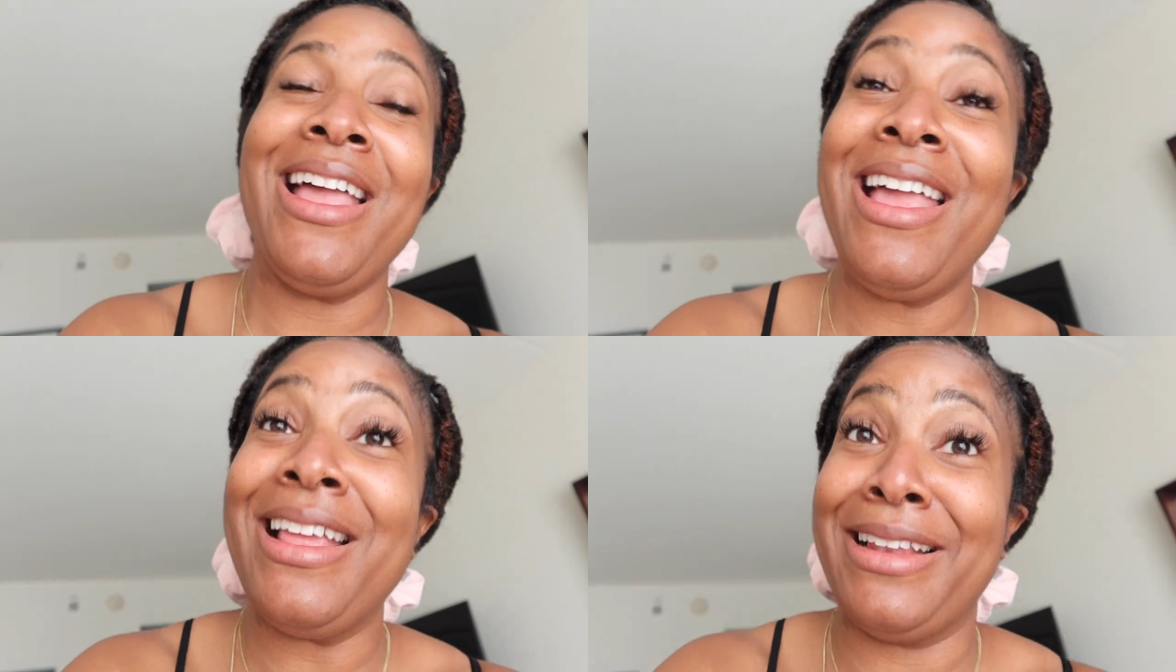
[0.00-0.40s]

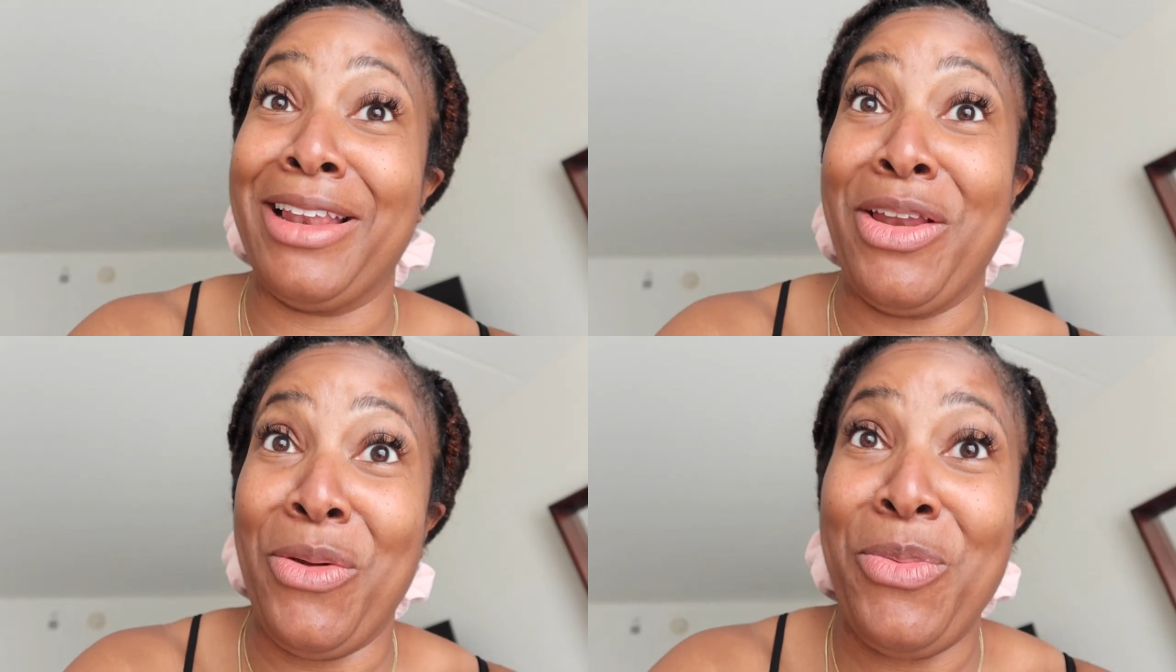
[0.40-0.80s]
Ah,
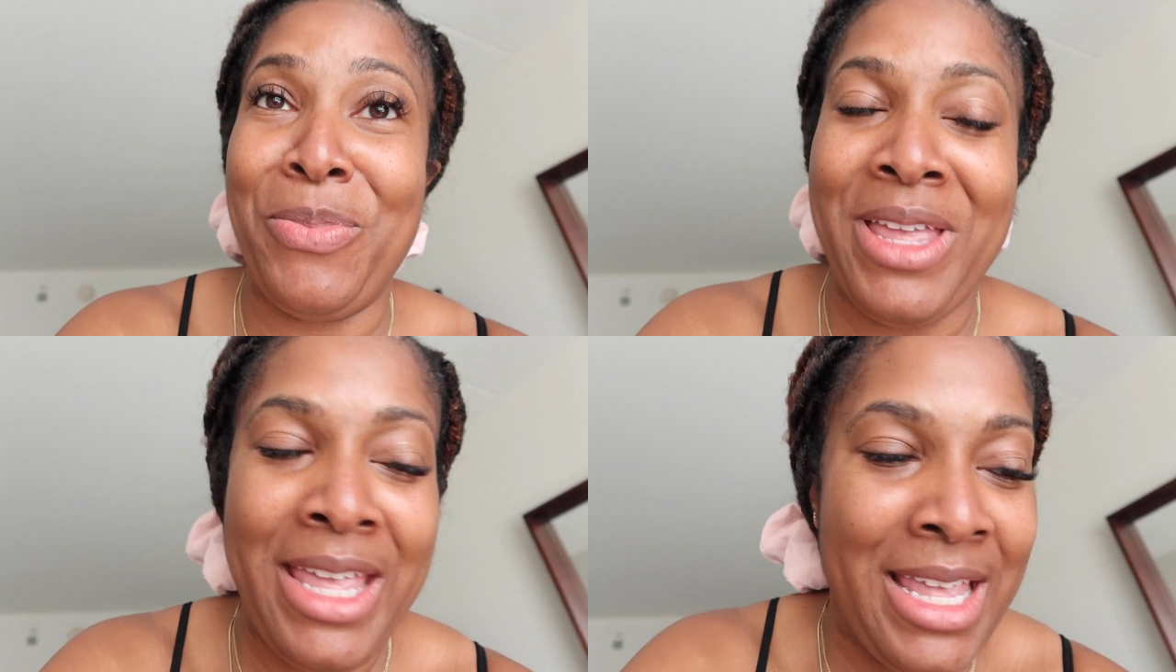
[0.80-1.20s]

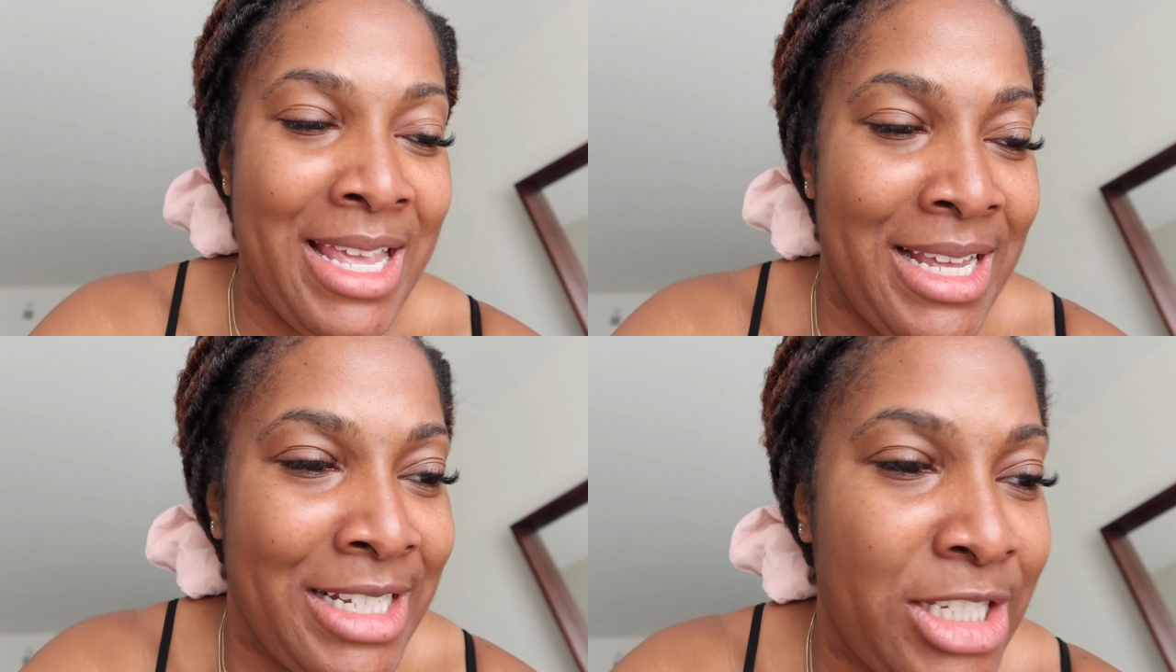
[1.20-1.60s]
nope.
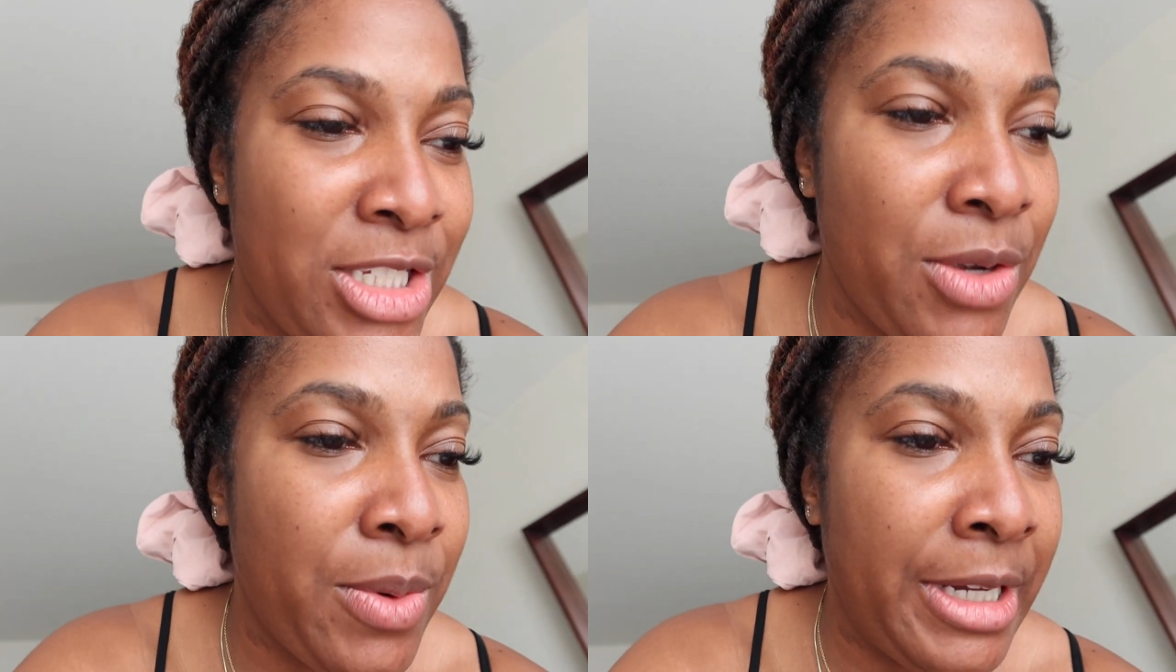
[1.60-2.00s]

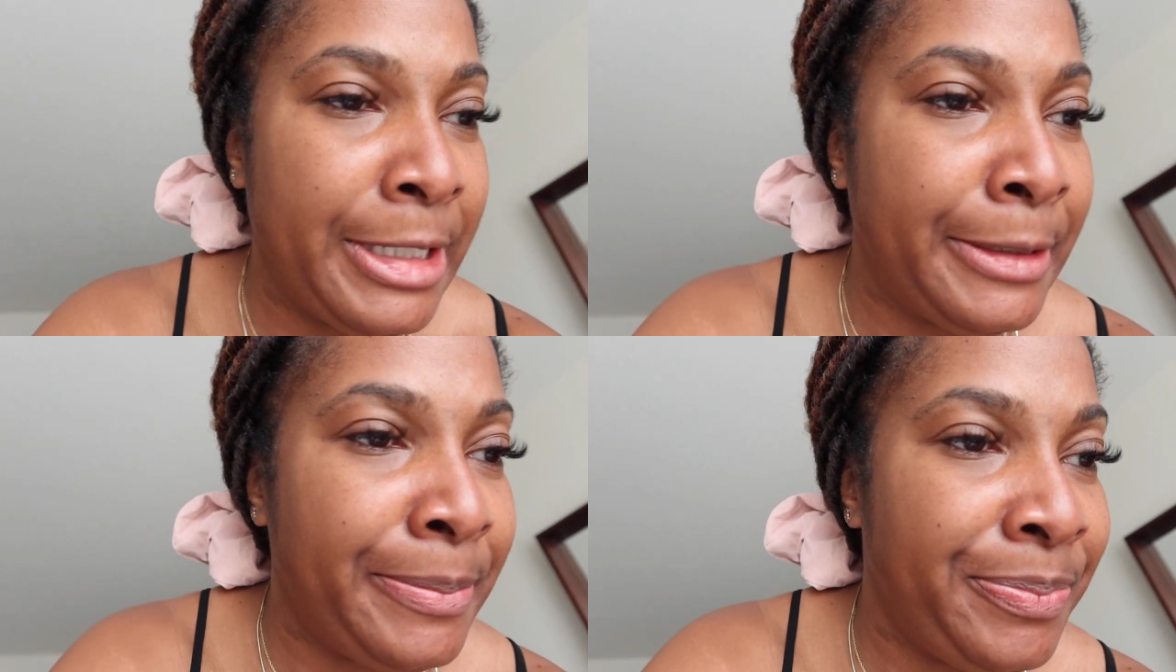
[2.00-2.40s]
So
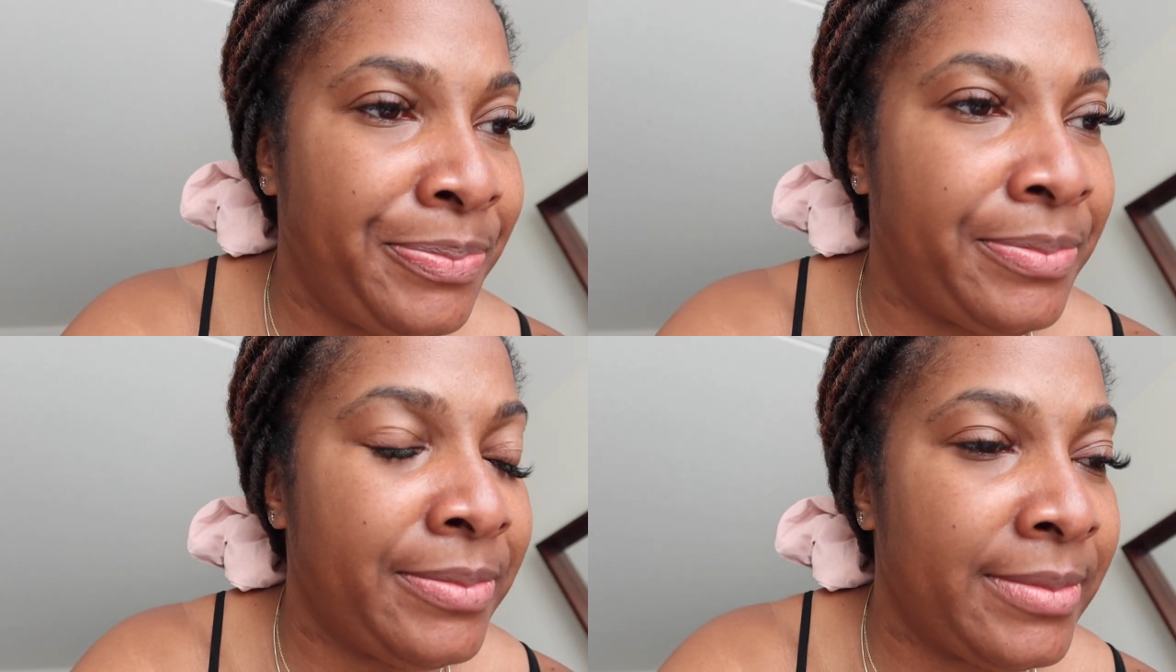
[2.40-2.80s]
um,
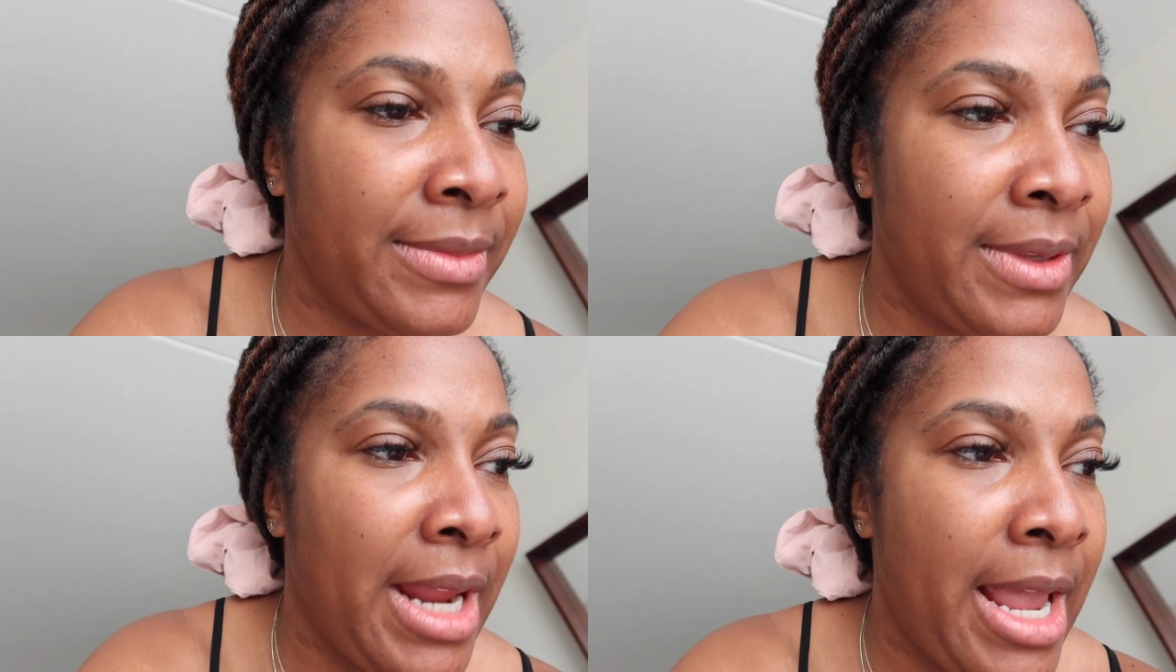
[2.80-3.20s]

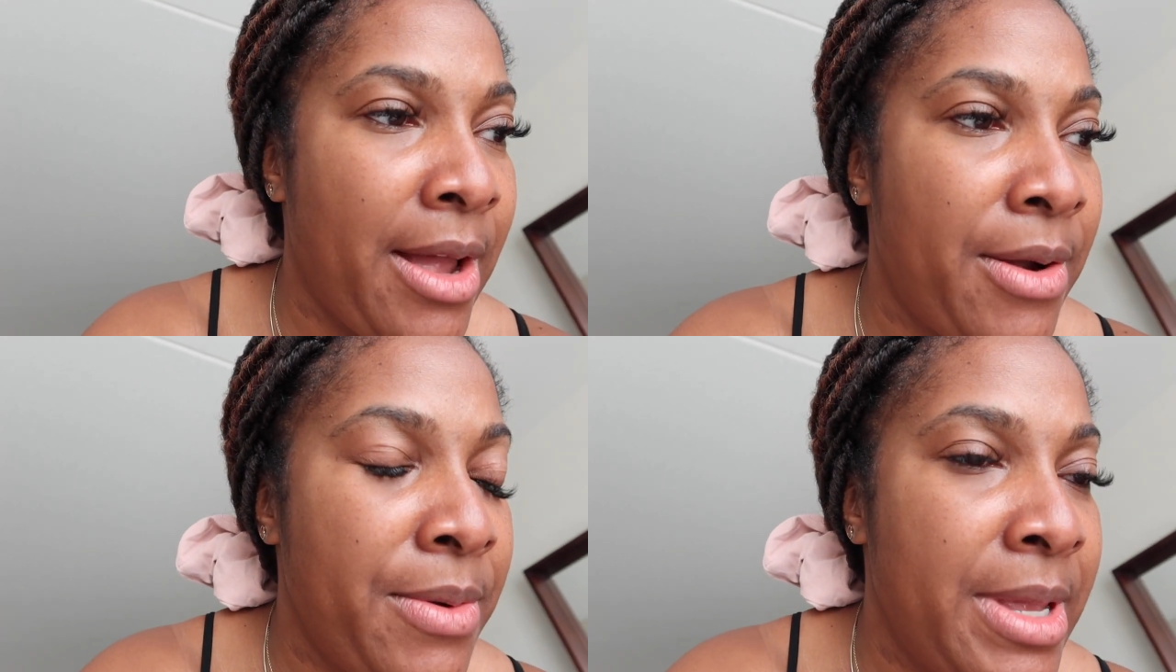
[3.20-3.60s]

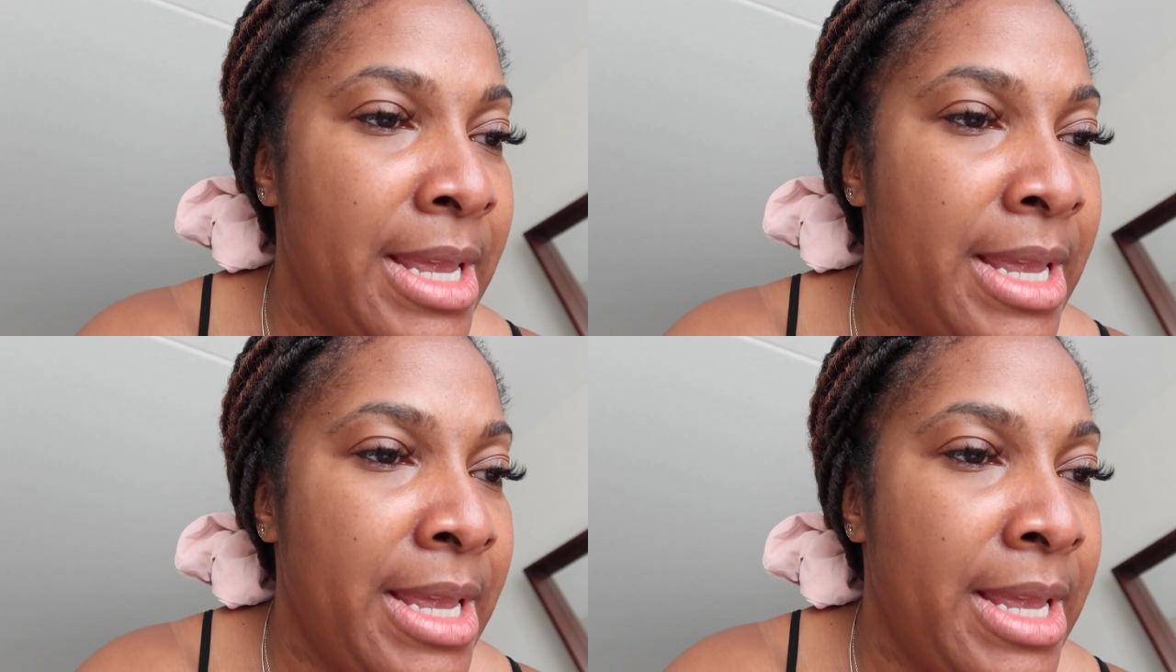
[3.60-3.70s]
now